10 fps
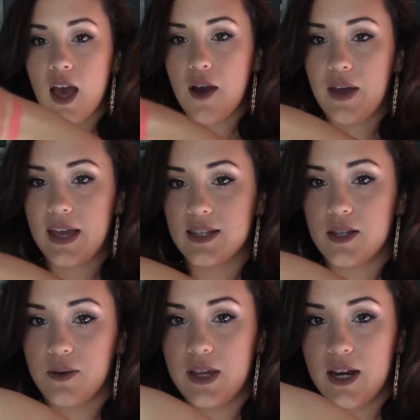Okay,
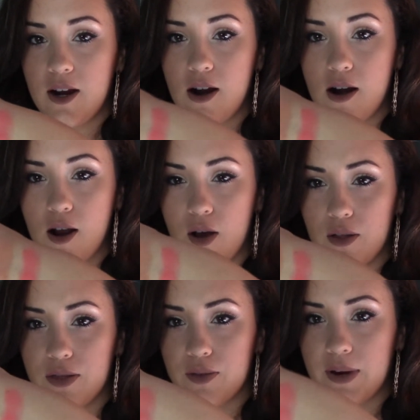so here are all
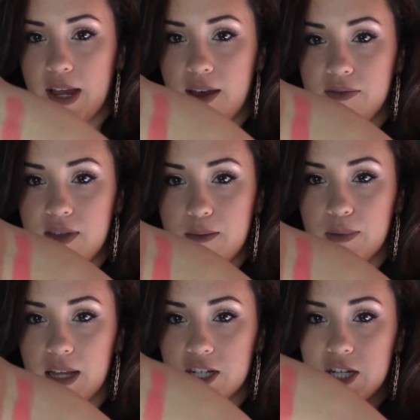three of the
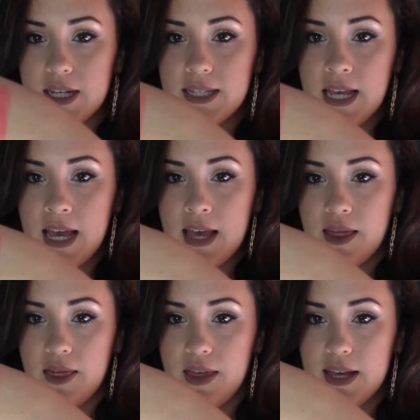blushes.
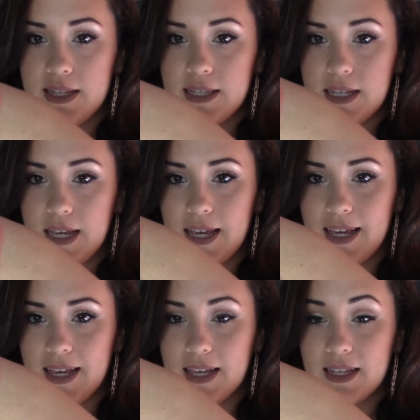This
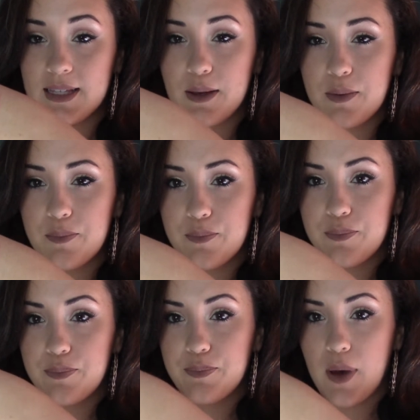is
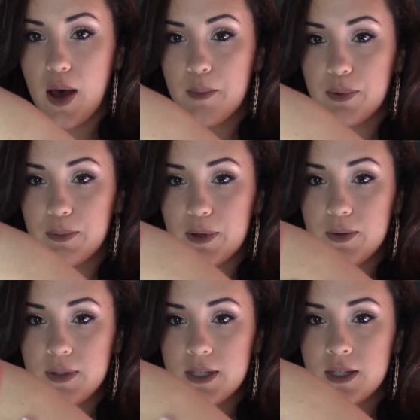
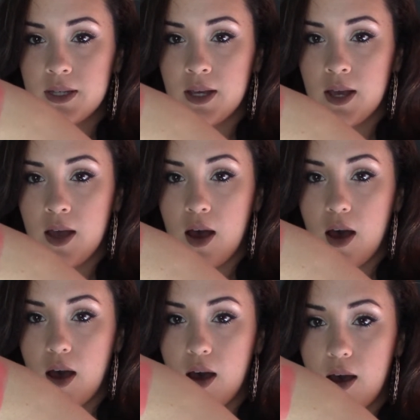Pamplemousse,
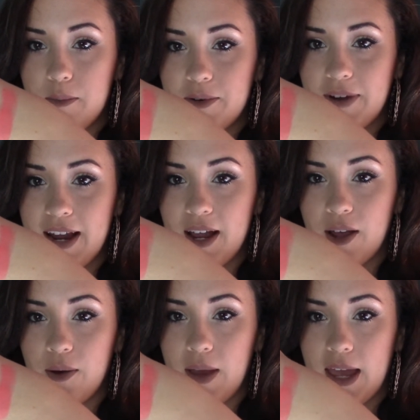
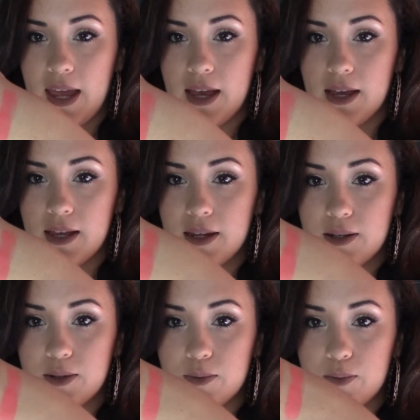Amaretto,
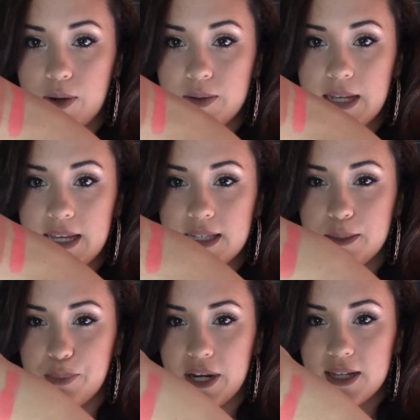and Rosé
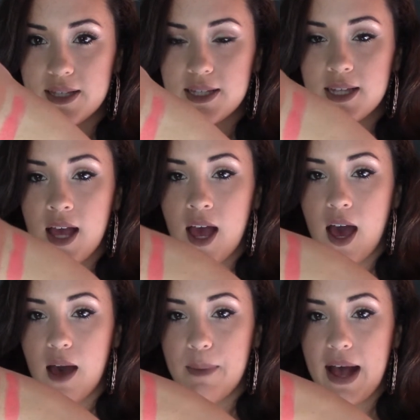Spritz.
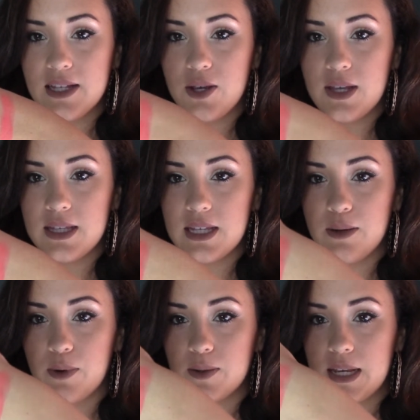As you can see,
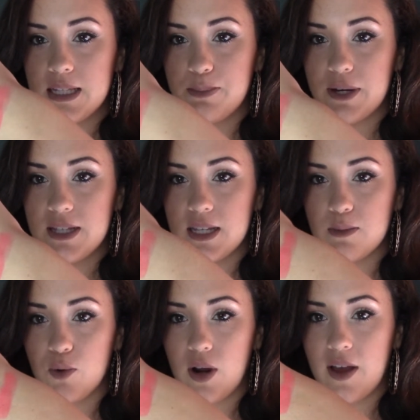Rosé Spritz is
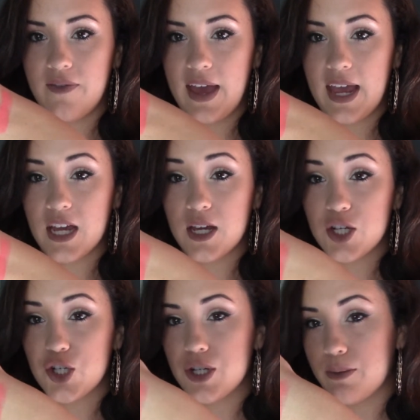more of a
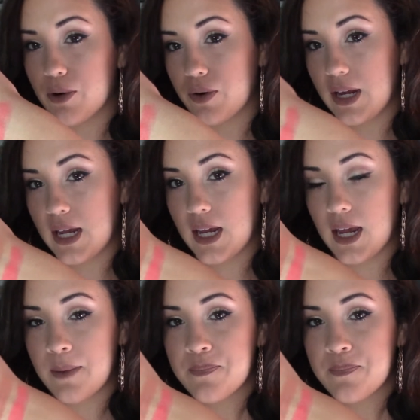shimmery